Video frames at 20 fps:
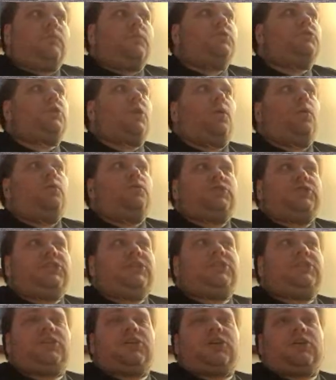So
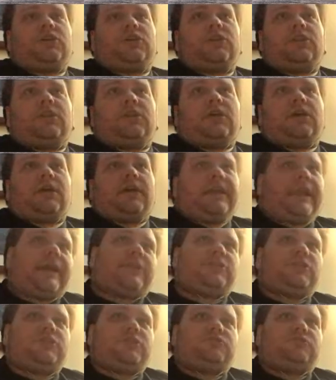she took the
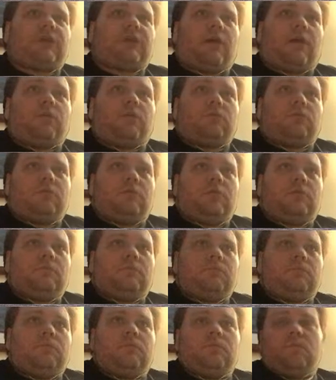Connections route
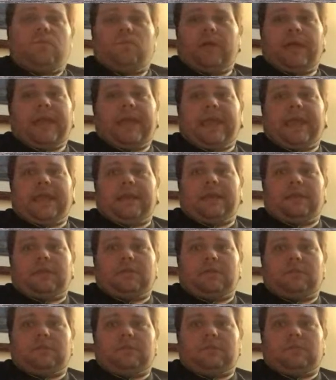
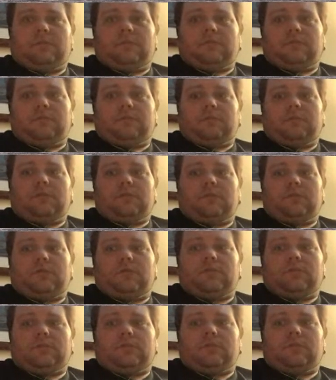and
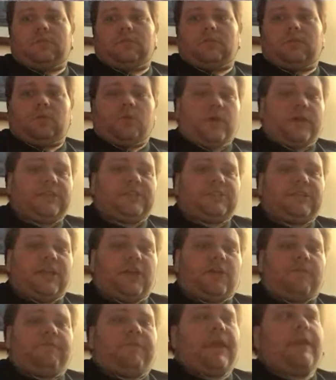quit seeing
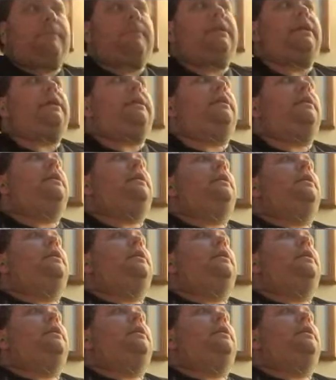her family.